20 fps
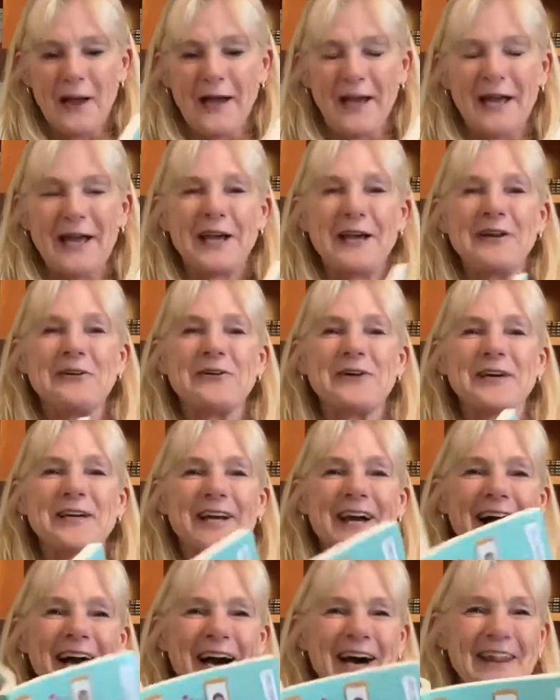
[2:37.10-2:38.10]

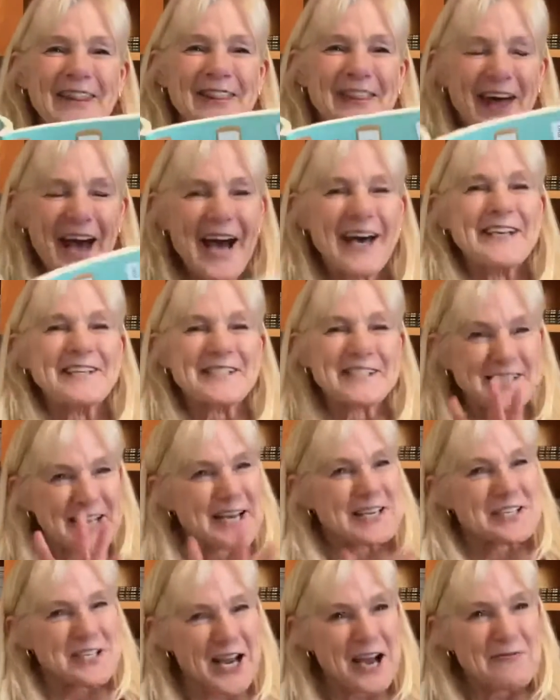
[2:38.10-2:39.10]
Anyway, that is
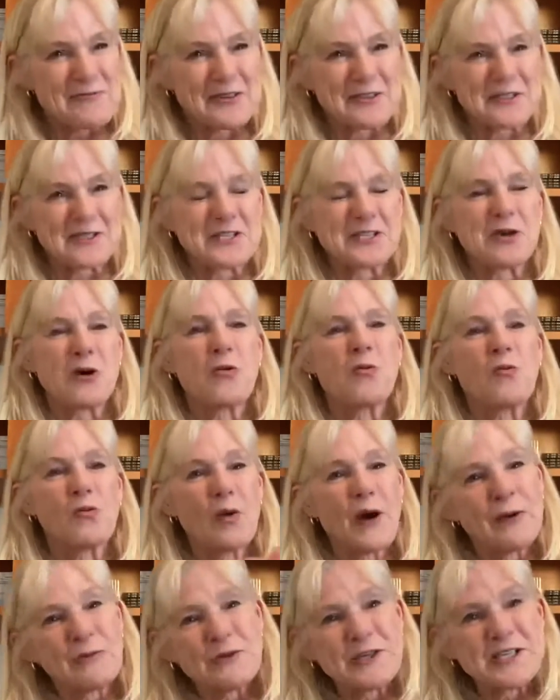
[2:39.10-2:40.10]
that chapter. So
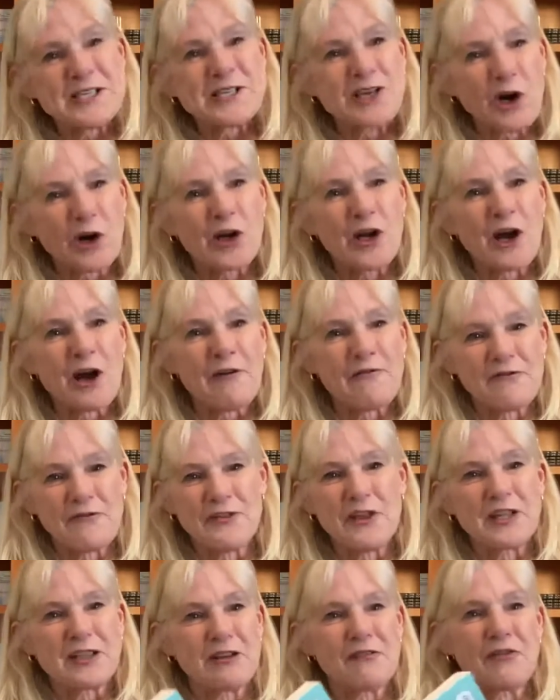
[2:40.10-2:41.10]
when we start
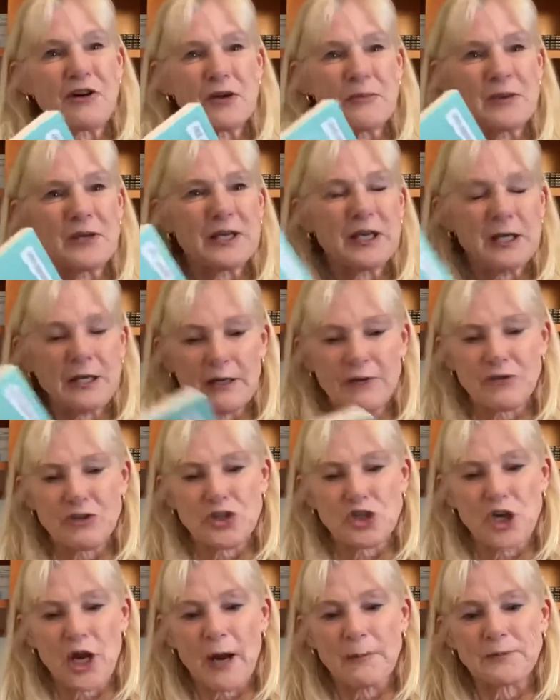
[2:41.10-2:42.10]
off at the very beginning of the
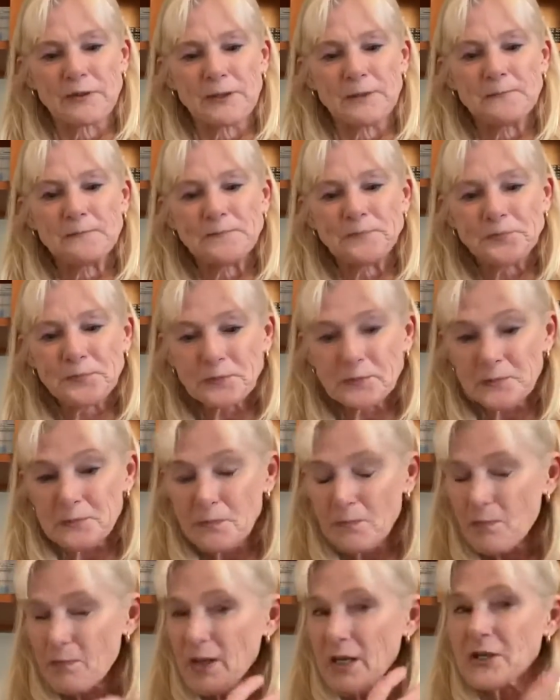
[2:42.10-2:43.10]
chapter,
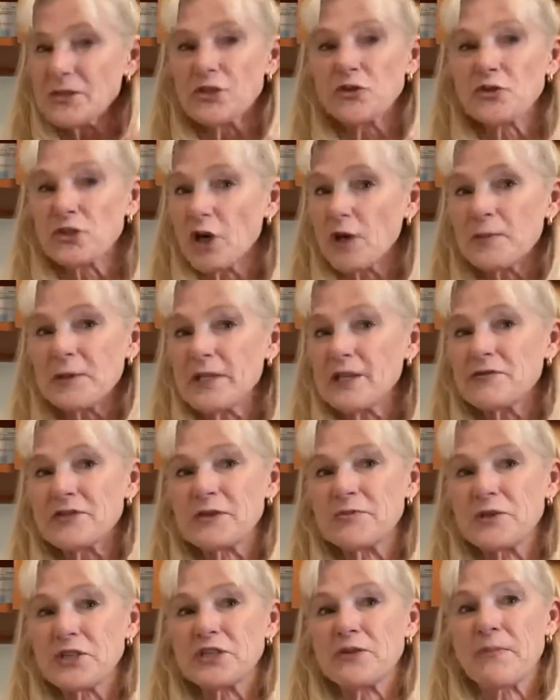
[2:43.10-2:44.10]
so Darby gives
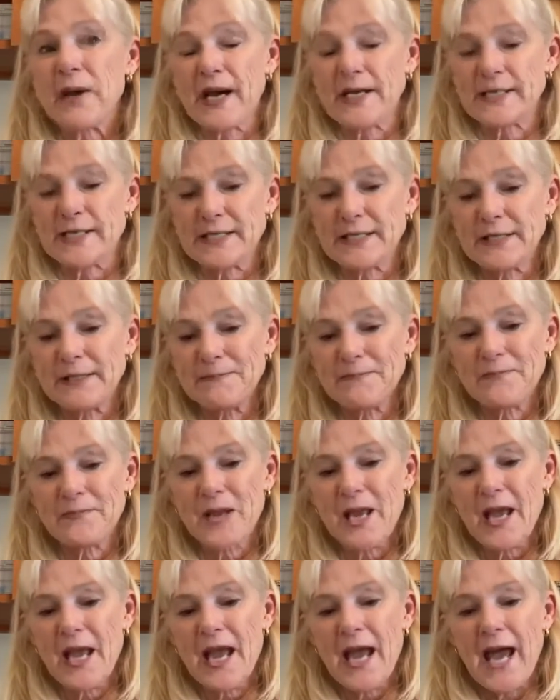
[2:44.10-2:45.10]
them each a basket,
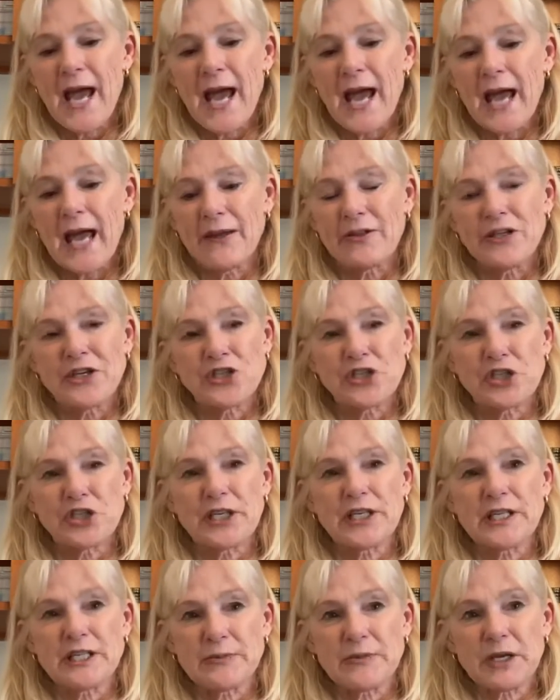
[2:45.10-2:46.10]
and then she
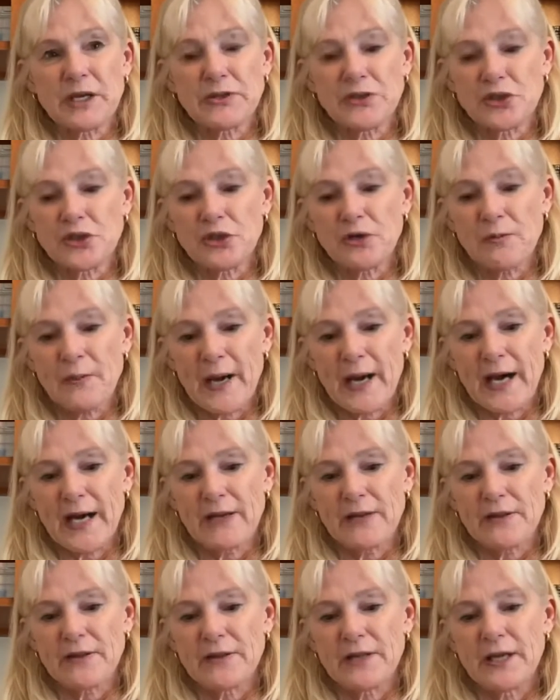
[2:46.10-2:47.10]
takes them down the dirt
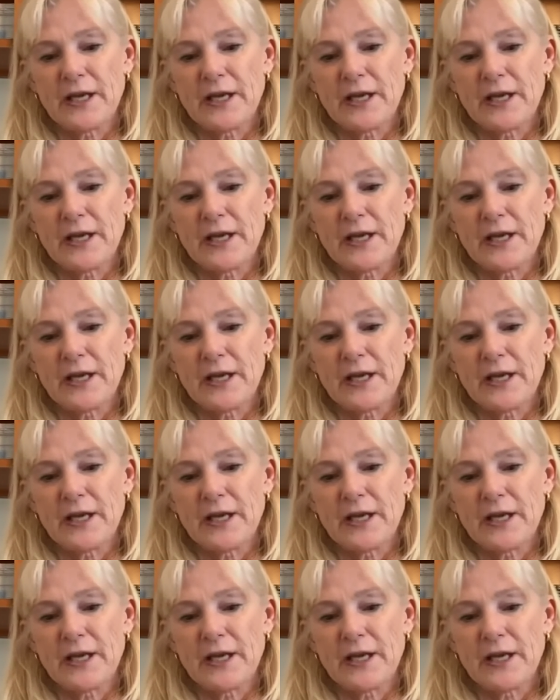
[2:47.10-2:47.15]
path.